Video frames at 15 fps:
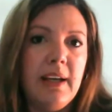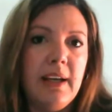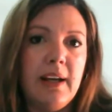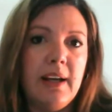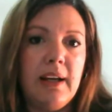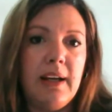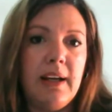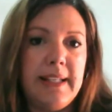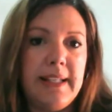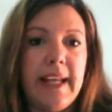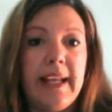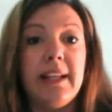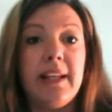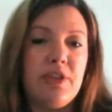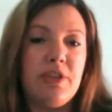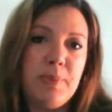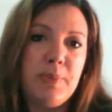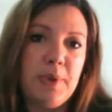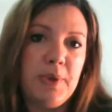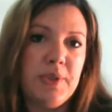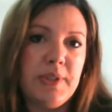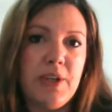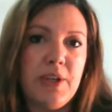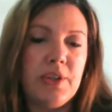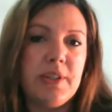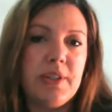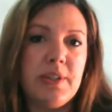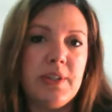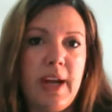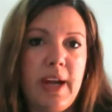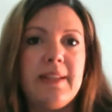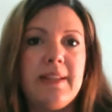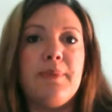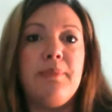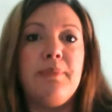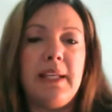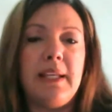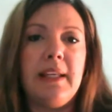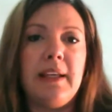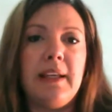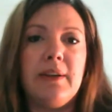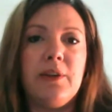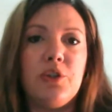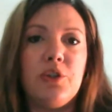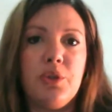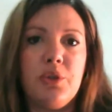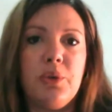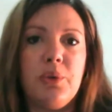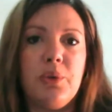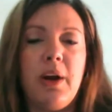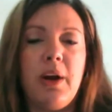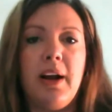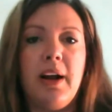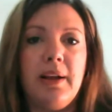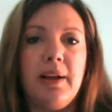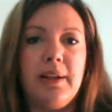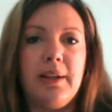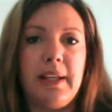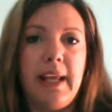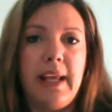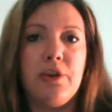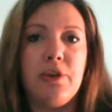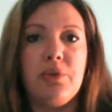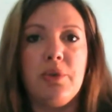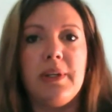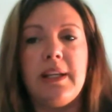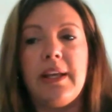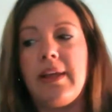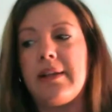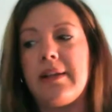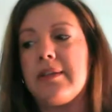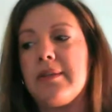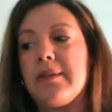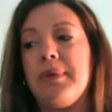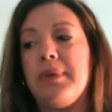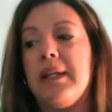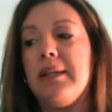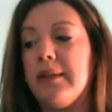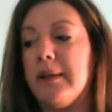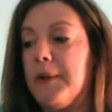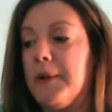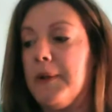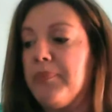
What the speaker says: a negative, just because they're not transmitting to an Android. Now, that doesn't mean that